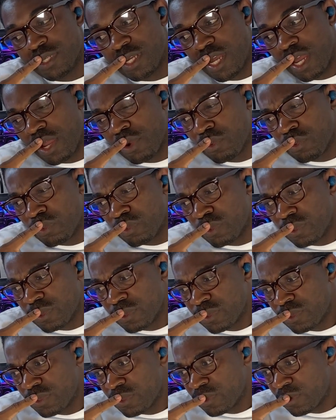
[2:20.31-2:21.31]
I
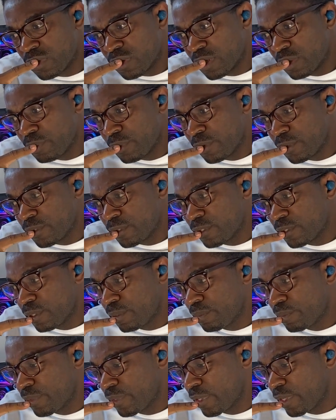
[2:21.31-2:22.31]
want to talk about
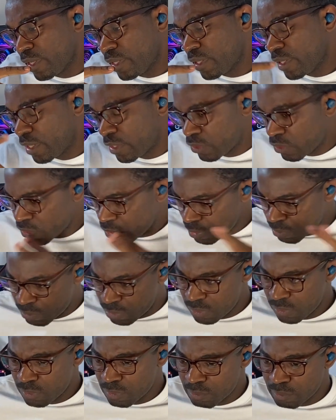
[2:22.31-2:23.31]
another
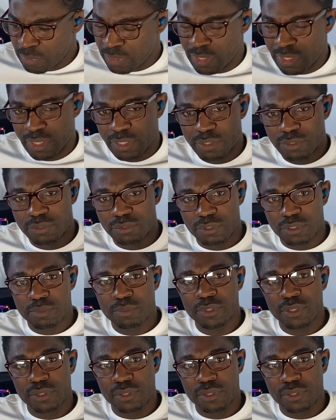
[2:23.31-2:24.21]
book by Robert